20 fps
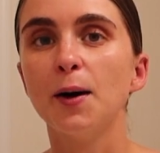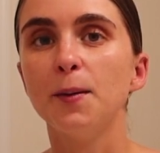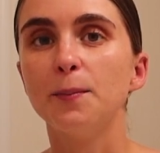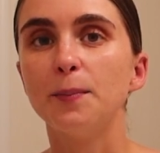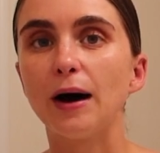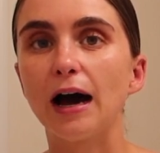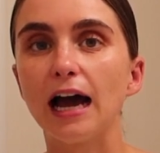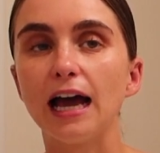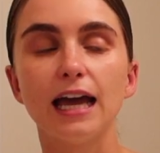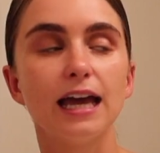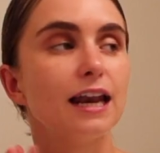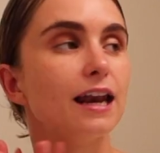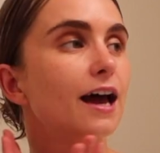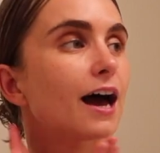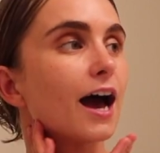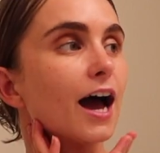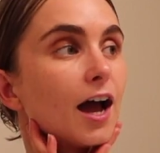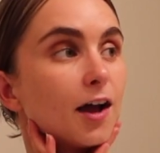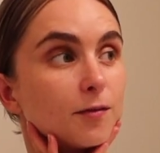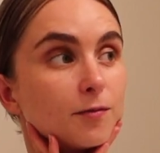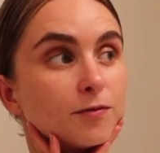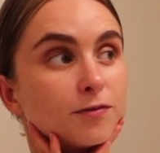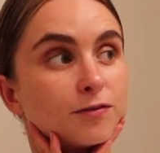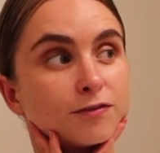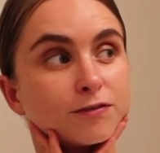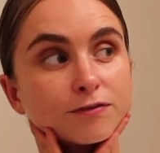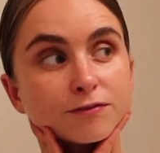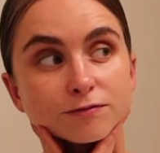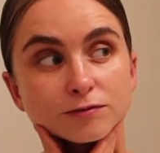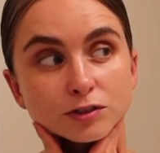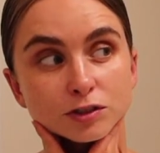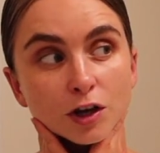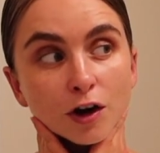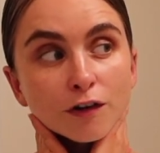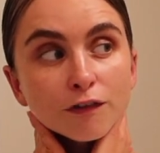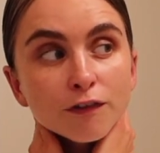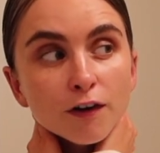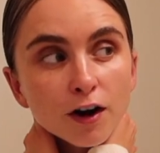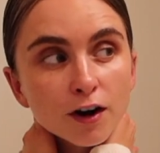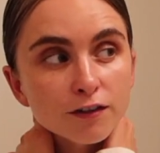but I've
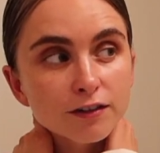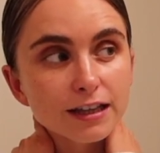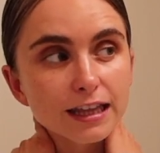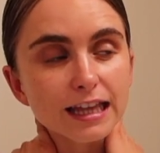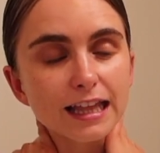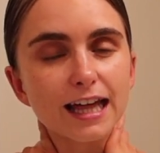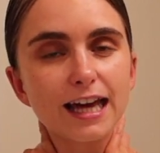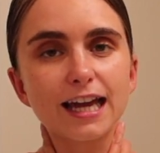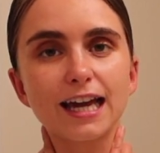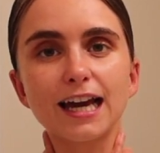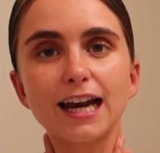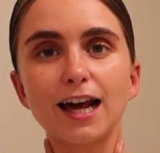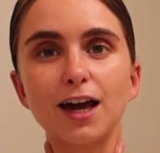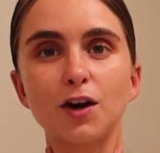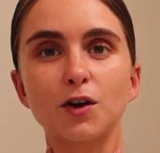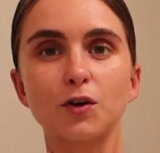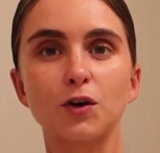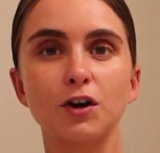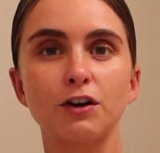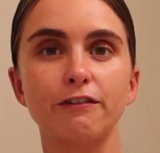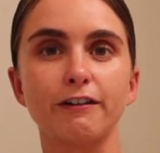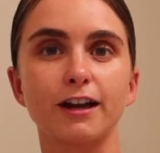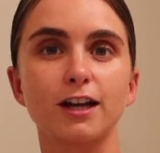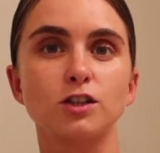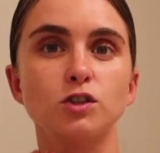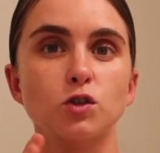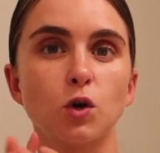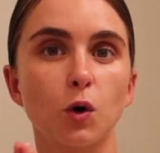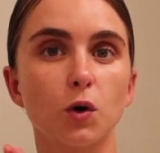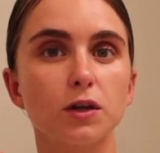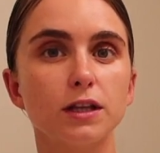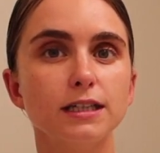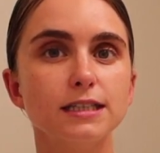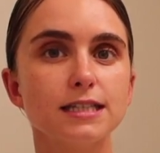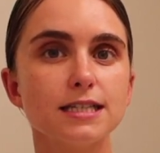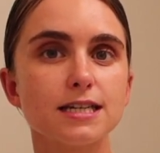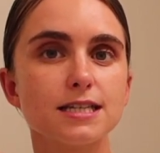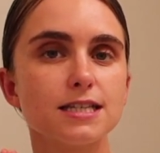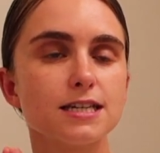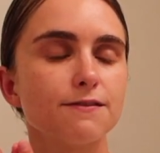so far really like it. I don't know if I can totally
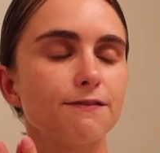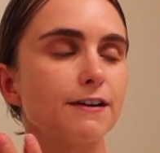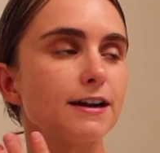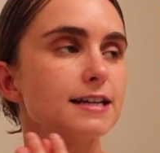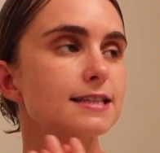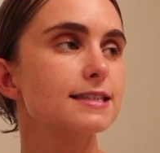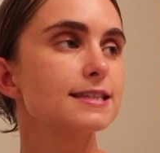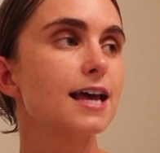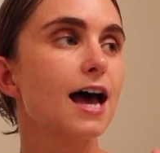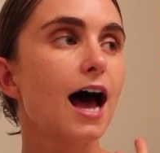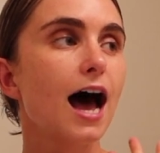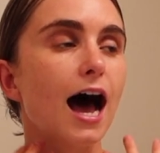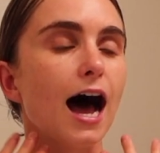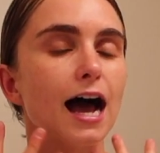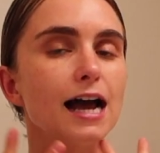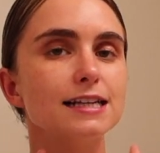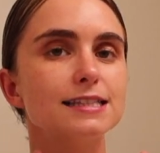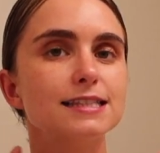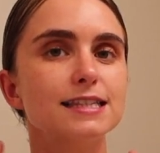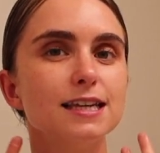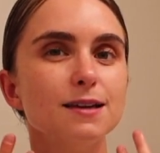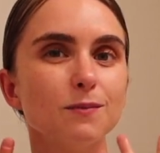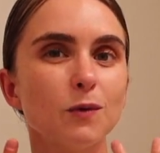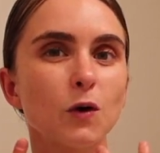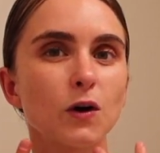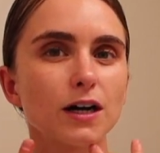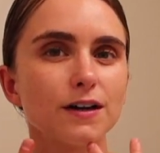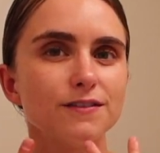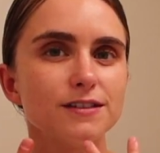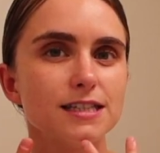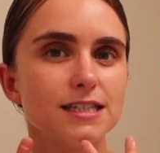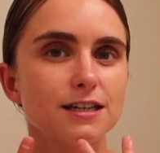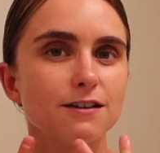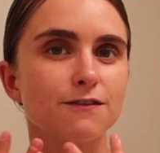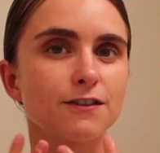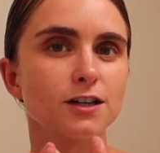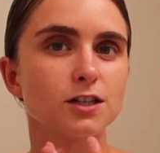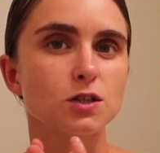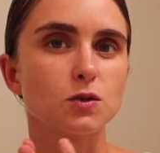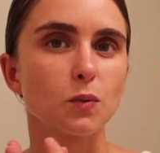see a difference. I see more of a
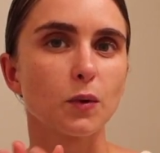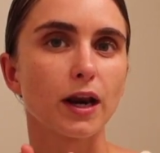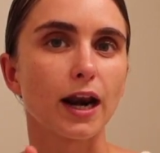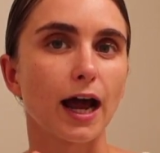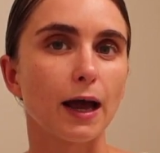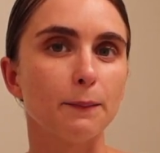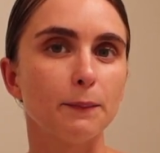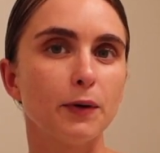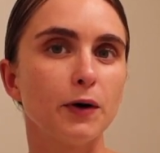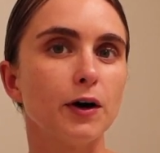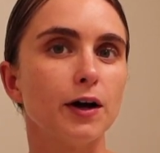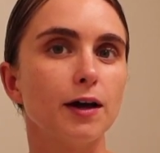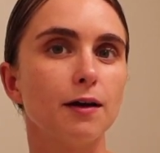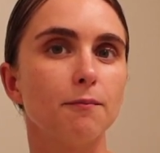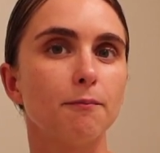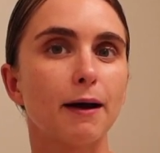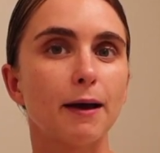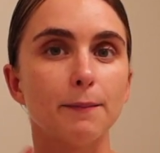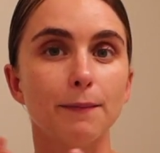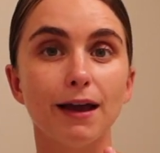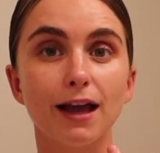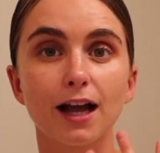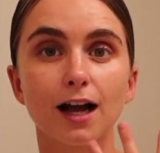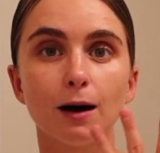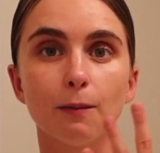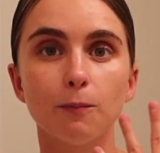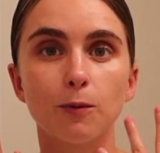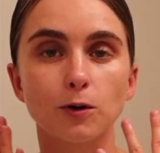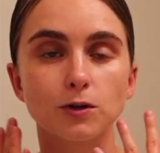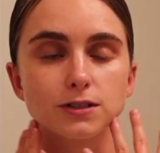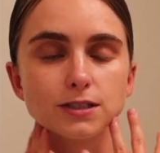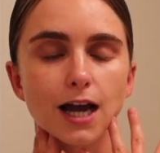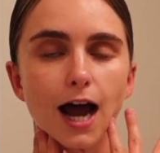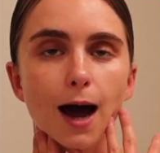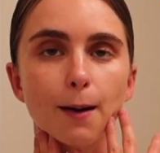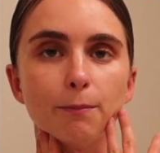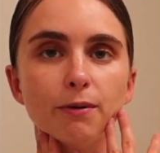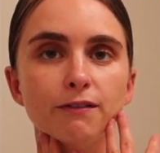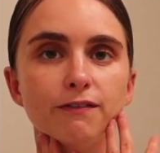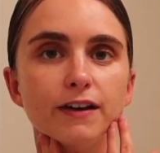difference when I put my makeup on
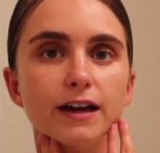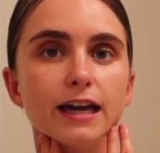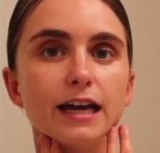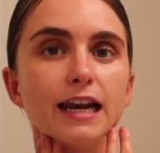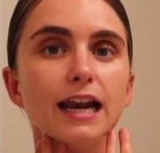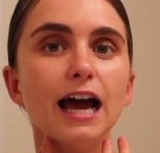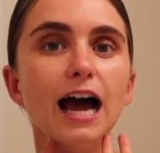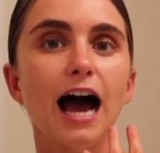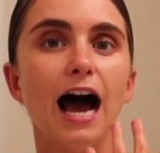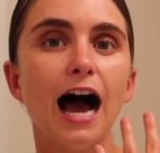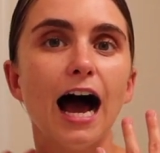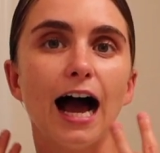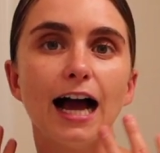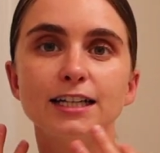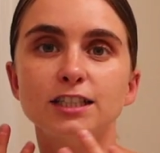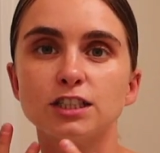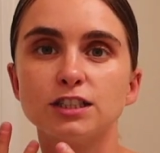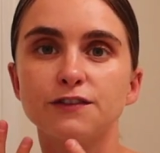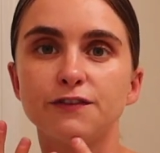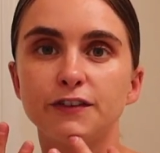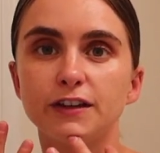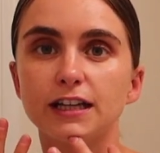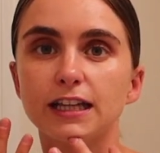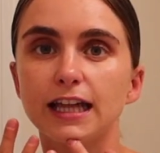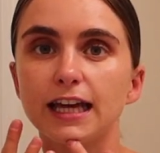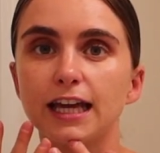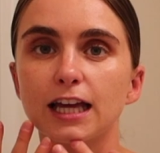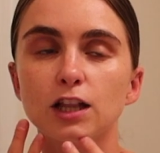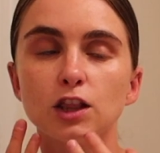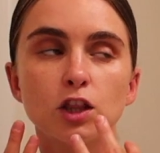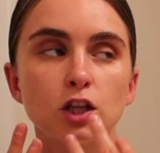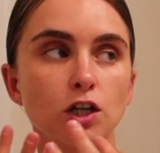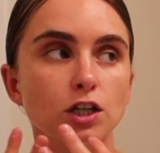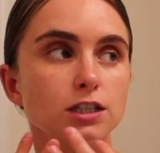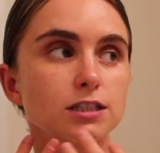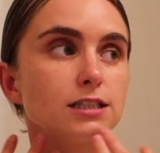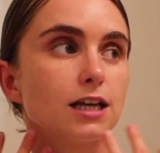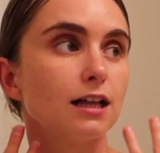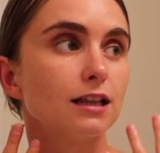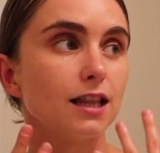top of it. I just feel like it
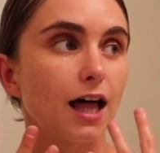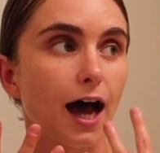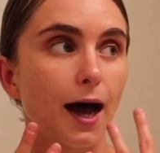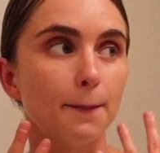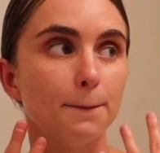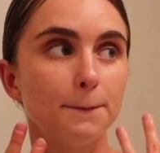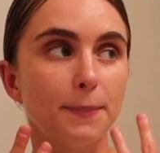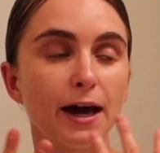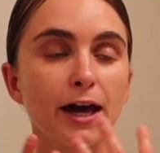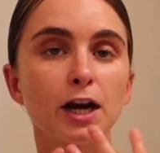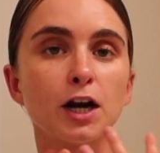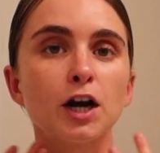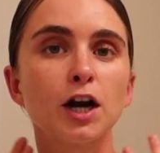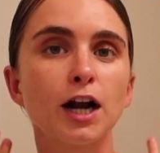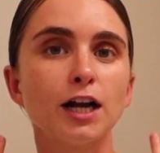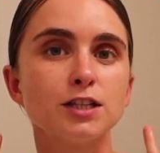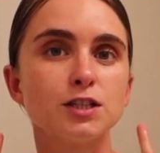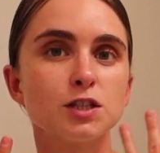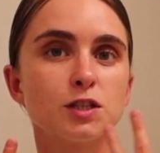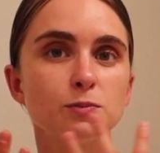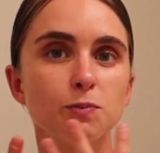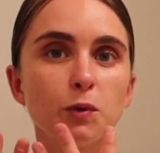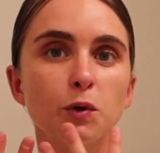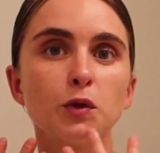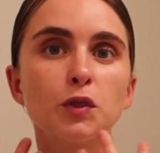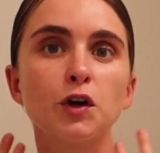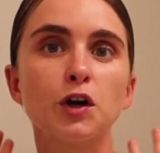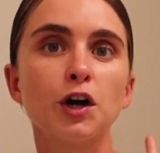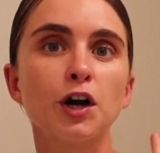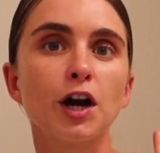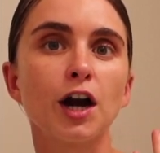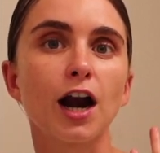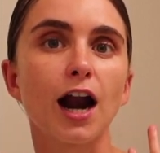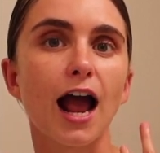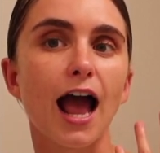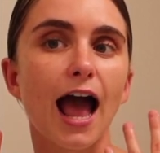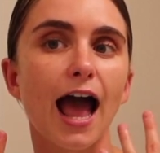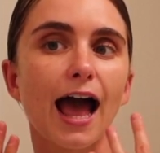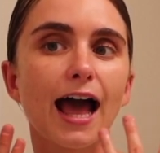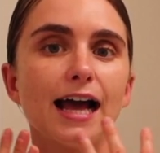looks a lot better and
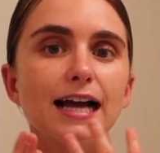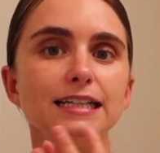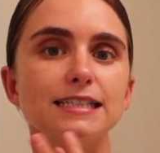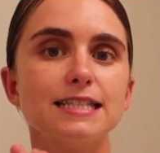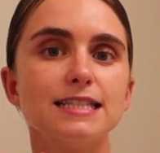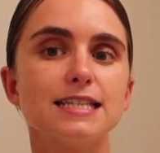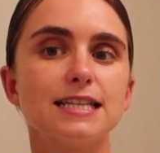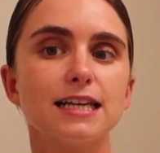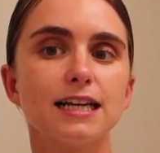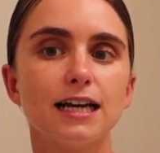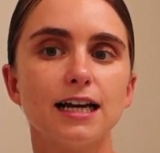smoother and